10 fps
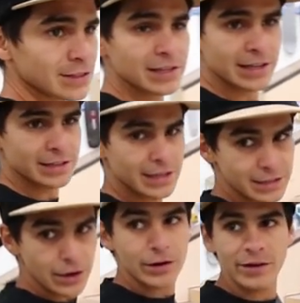just that,
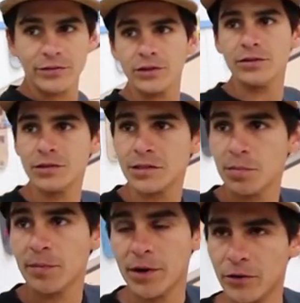that's all I have to do?
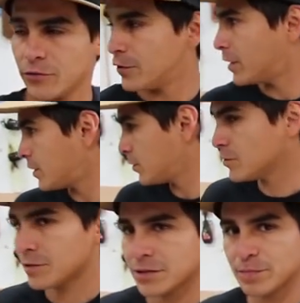Just put my other foot on?
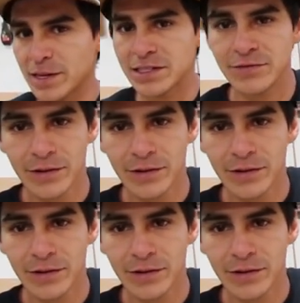Luke's best